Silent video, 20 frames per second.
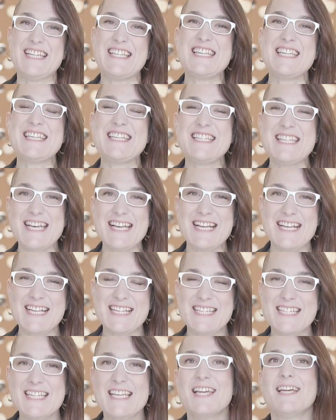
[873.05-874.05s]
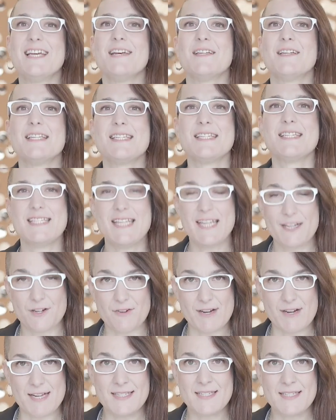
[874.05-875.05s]
6
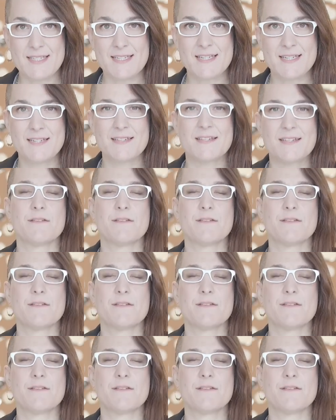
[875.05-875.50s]
secrets